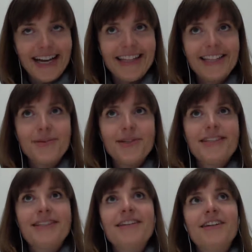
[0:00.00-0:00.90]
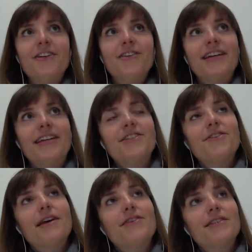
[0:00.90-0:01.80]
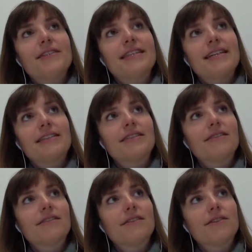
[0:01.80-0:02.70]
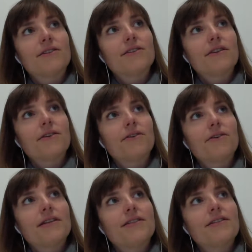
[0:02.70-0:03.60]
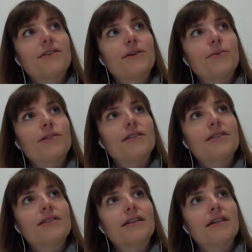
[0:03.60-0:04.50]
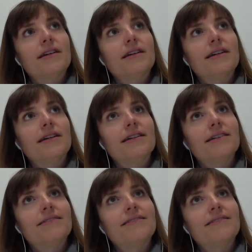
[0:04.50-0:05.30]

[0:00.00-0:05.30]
And this was, like in 2006 or so. And so it was, I